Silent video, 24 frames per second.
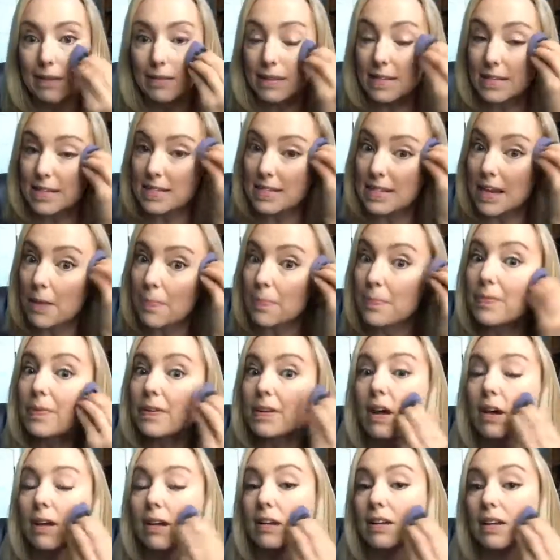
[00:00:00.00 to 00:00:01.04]
this step
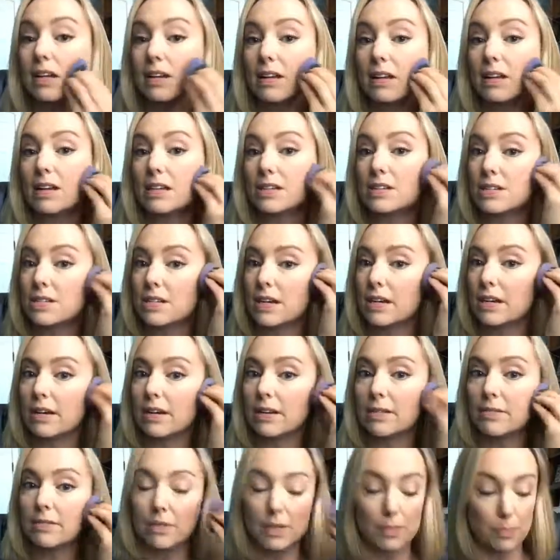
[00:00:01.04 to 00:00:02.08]
is
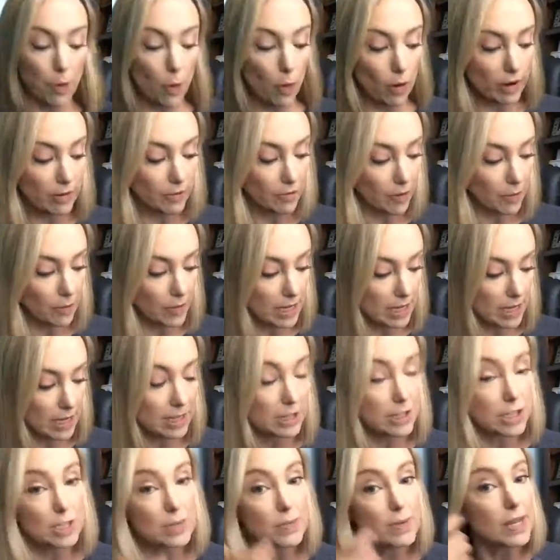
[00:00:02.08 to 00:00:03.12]
important for
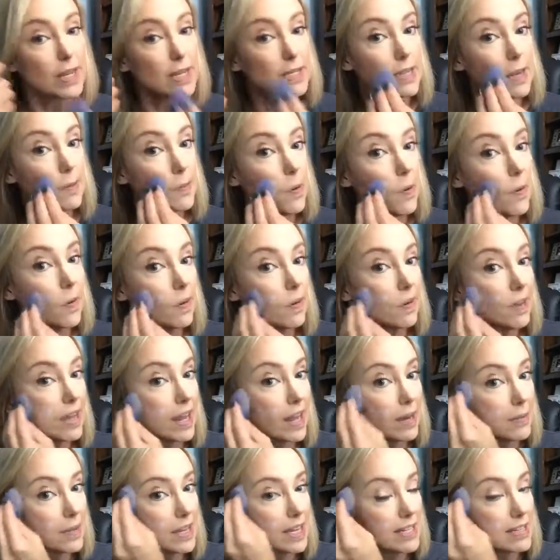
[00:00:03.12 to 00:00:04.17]
me just because I'm oily
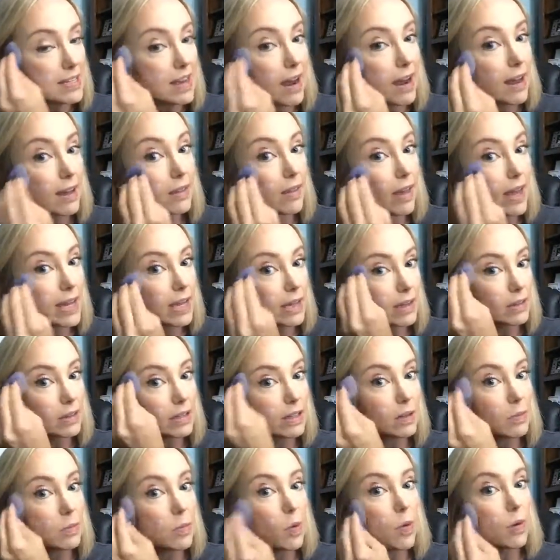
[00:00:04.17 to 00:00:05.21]
and because I like a
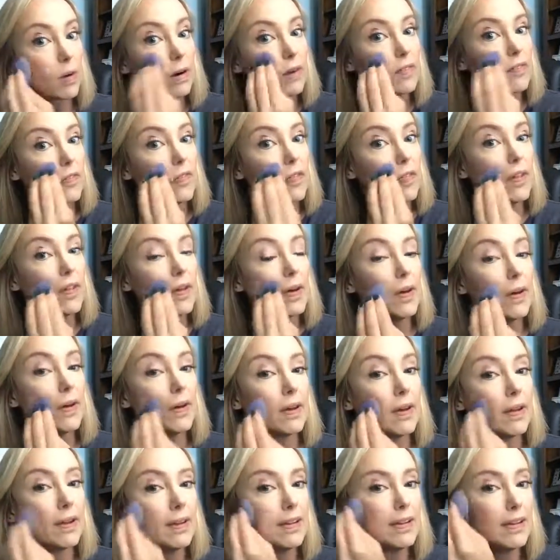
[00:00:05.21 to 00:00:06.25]
little more of the
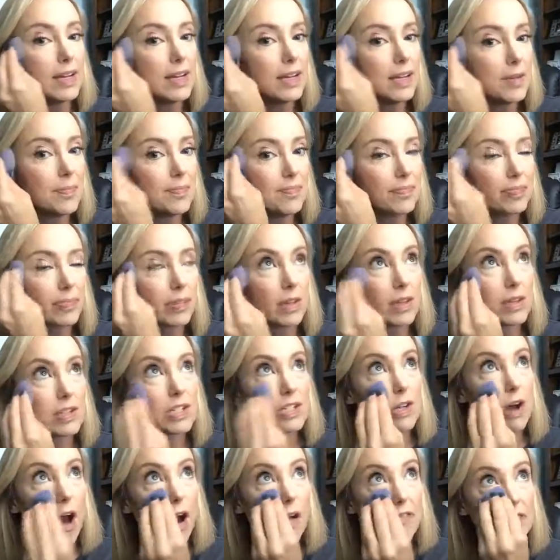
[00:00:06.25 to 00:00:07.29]

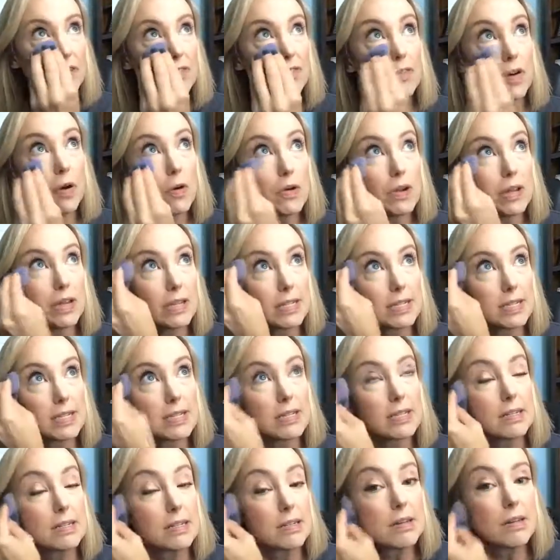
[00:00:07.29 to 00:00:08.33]
soft
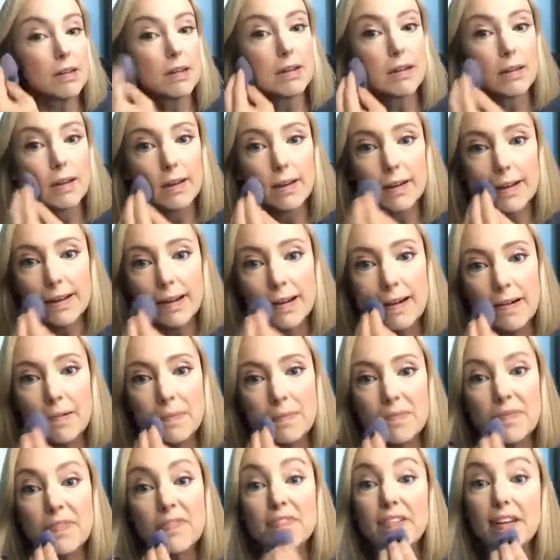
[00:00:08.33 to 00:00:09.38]
focus
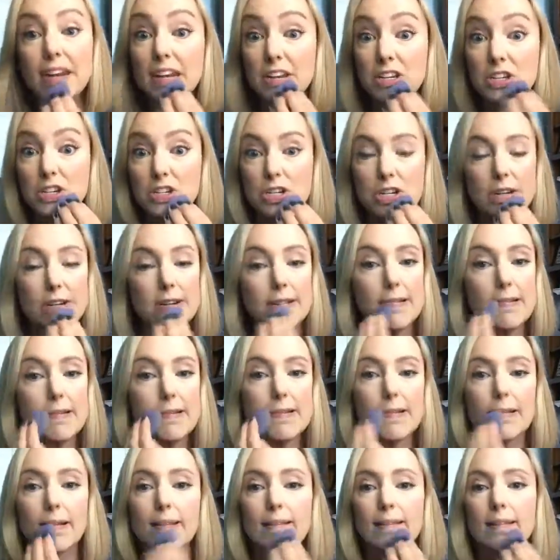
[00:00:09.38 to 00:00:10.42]
finish.
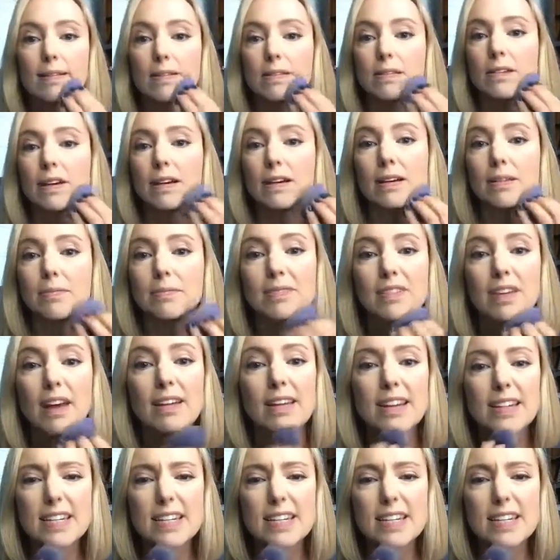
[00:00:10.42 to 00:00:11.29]
Not